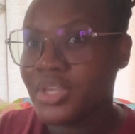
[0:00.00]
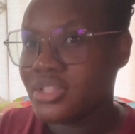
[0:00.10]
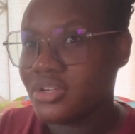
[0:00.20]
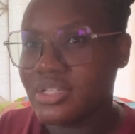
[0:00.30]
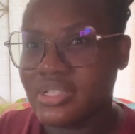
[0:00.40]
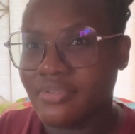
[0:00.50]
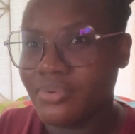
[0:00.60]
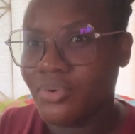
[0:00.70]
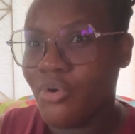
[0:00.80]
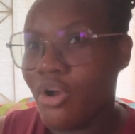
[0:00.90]

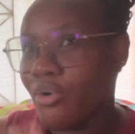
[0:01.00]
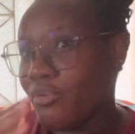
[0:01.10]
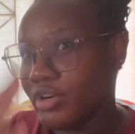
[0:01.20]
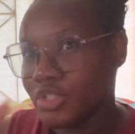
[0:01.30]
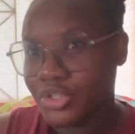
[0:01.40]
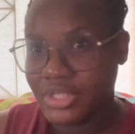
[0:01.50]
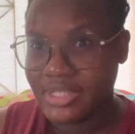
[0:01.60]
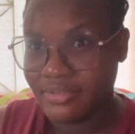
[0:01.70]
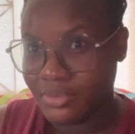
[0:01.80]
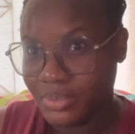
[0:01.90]
37 or over
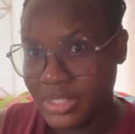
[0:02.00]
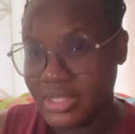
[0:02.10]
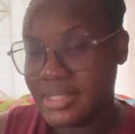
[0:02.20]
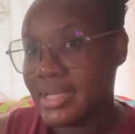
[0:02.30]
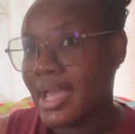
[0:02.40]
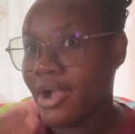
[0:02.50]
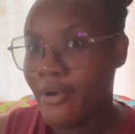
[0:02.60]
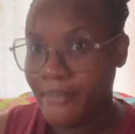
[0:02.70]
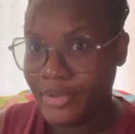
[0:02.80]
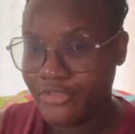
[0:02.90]
37 weeks. They can
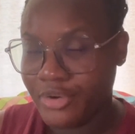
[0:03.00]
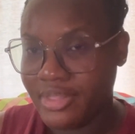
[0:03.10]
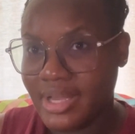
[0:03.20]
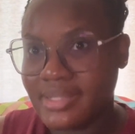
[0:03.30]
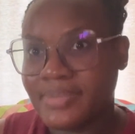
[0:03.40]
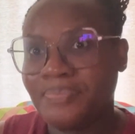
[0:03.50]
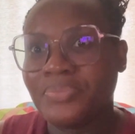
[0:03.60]
come before that.